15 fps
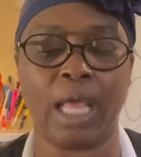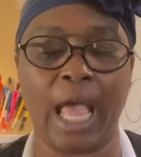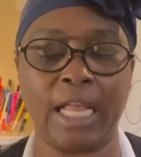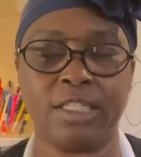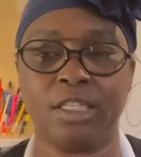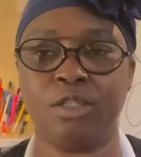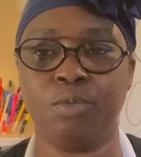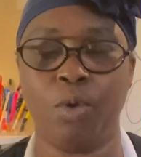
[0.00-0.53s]
I
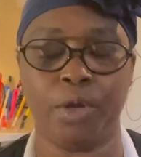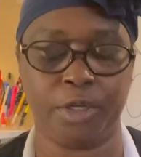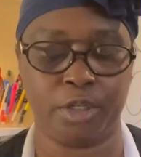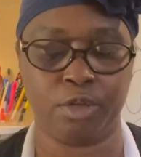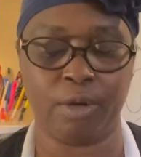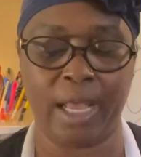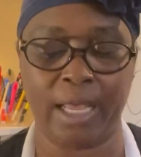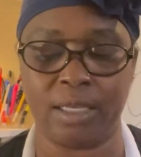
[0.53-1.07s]
just wanted to
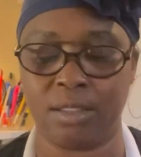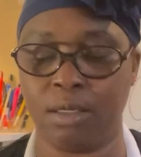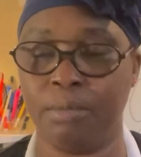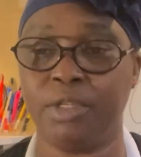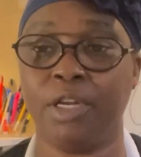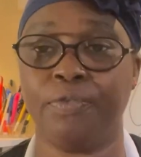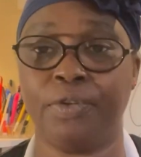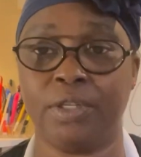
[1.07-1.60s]
try
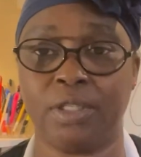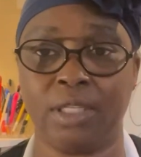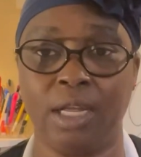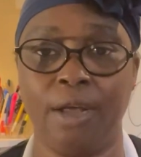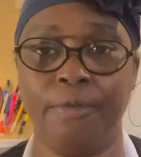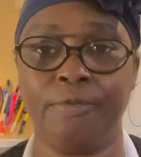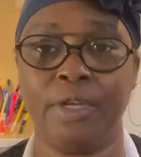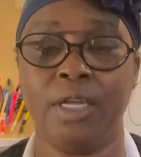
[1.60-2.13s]
some different
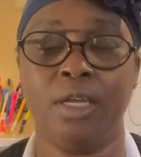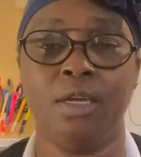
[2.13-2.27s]
stuff